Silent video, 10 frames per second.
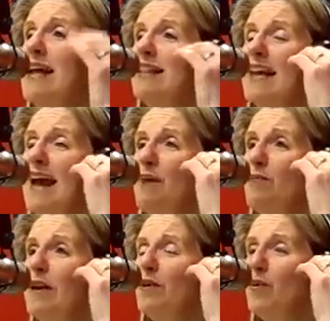Then I had to
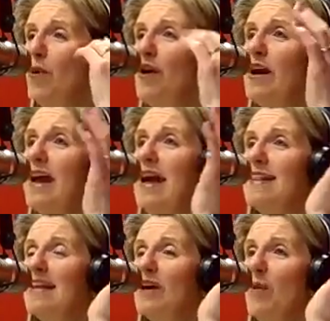bring her to work,
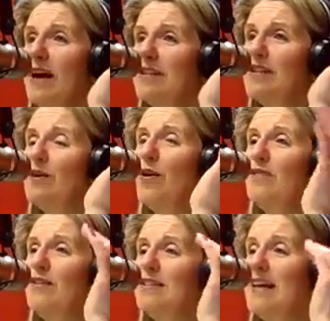then go back to the
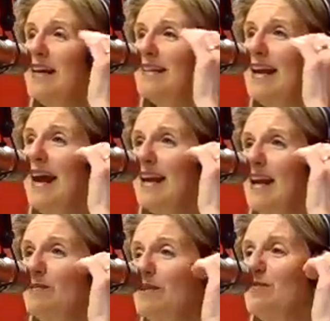office, then I had to
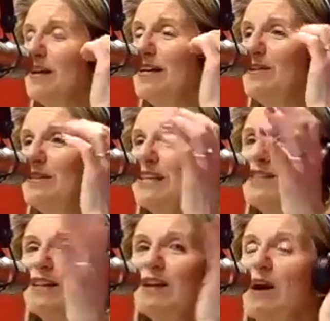come to the radio
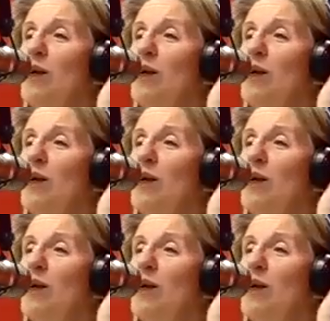station.